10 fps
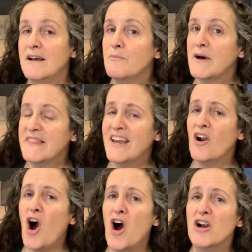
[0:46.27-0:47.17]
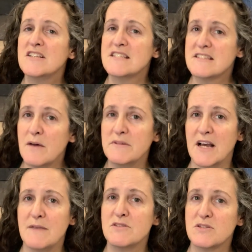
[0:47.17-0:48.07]
But there are
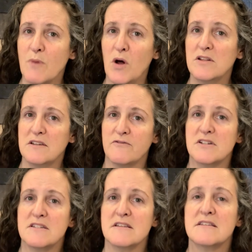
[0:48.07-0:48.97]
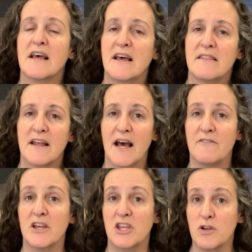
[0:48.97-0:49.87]
sometimes small differences that have
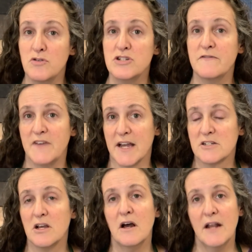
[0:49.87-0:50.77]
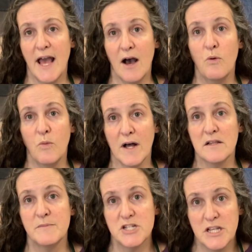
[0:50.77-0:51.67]
a huge effect on how well
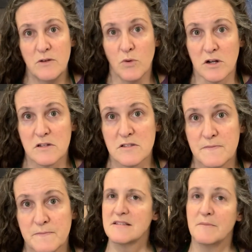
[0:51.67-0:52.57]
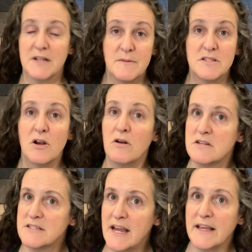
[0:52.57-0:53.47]
a machine works. Sometimes there are
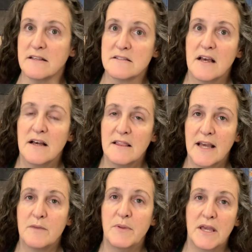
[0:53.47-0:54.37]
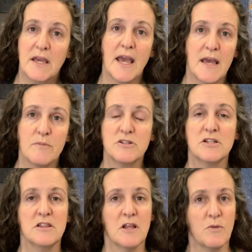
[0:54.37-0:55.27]
settings, like being able to
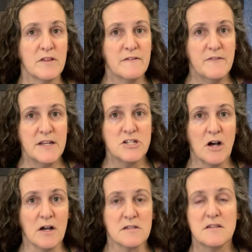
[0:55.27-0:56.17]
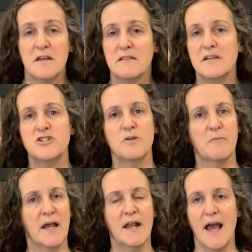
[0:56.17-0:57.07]
lower the feed dogs, that you
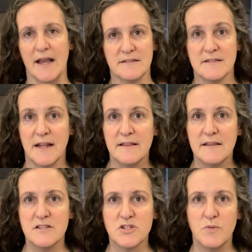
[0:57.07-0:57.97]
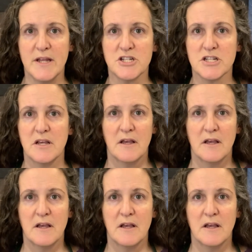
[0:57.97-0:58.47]
might accidentally switch.